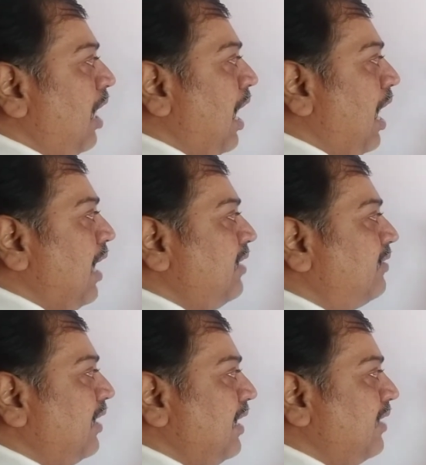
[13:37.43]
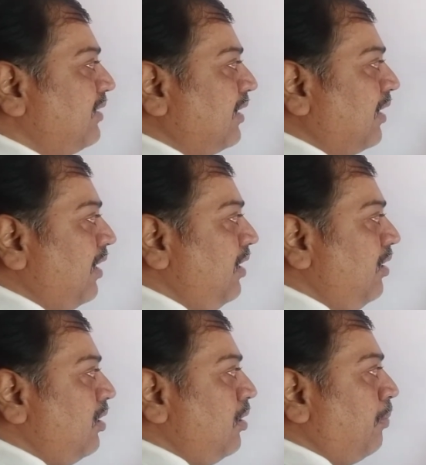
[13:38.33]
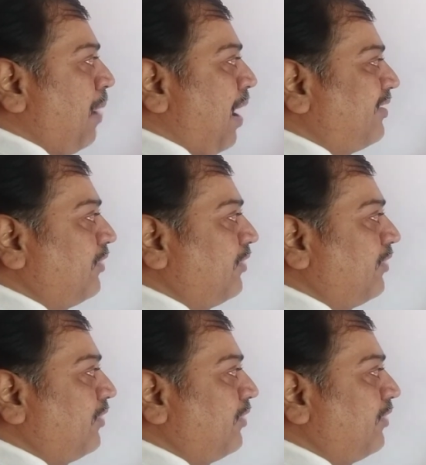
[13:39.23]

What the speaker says: I is the AC current, passes